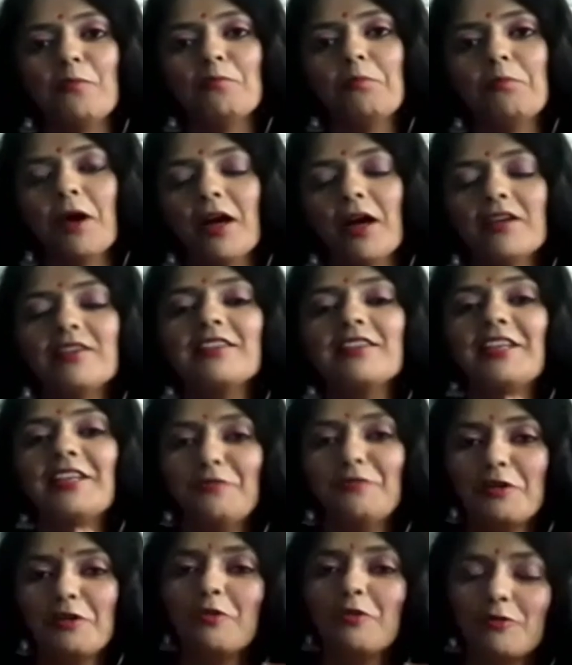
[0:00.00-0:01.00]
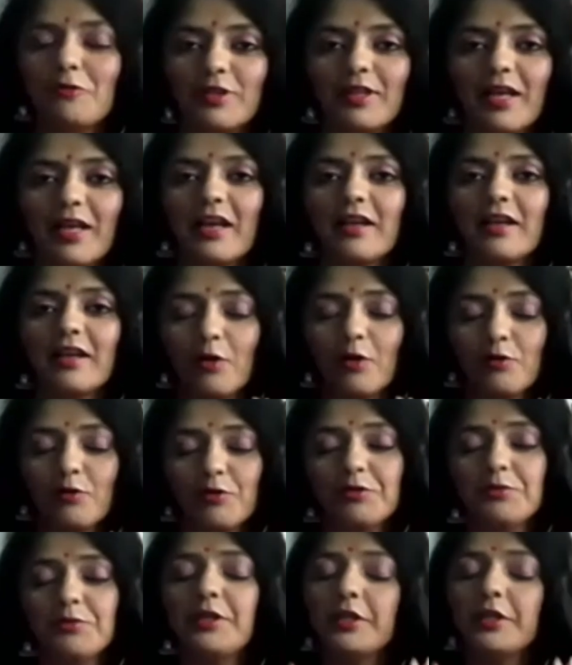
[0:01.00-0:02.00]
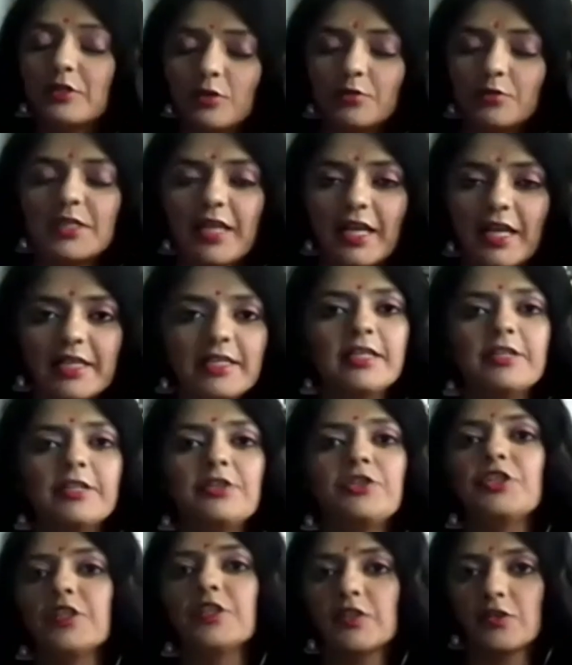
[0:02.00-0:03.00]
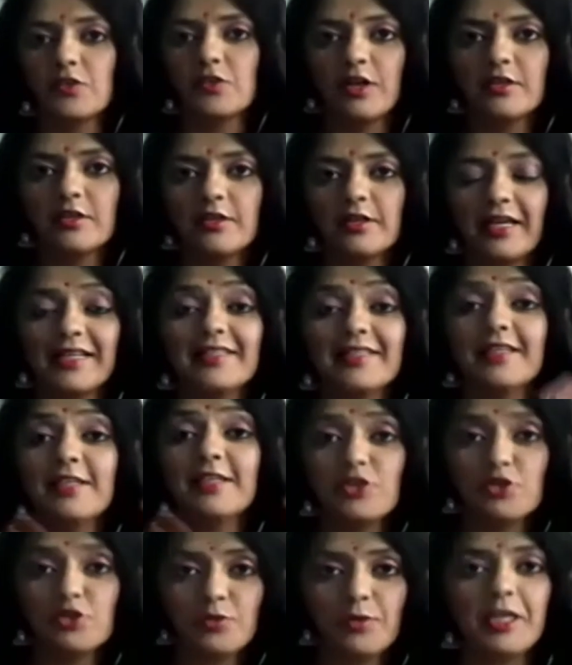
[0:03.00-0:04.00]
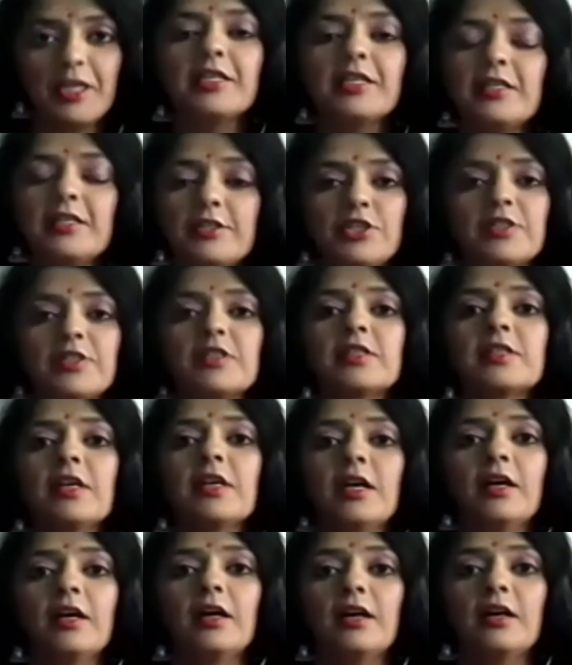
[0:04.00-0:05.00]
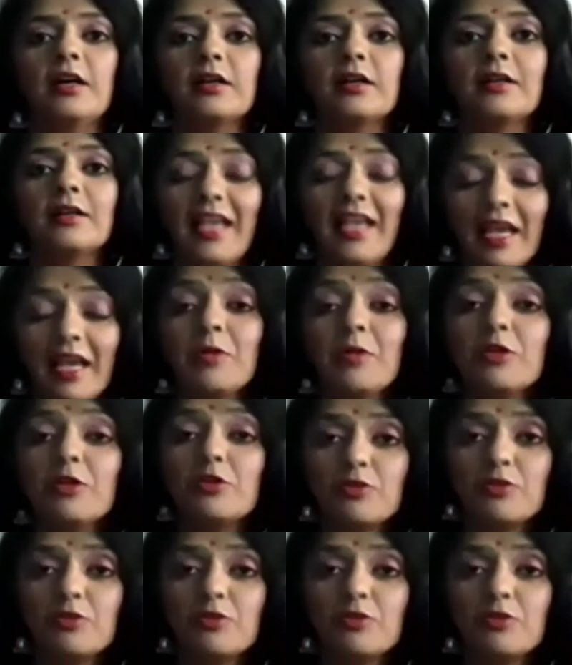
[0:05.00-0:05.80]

but even before that. However, in COVID-19, it just got accentuated. It just came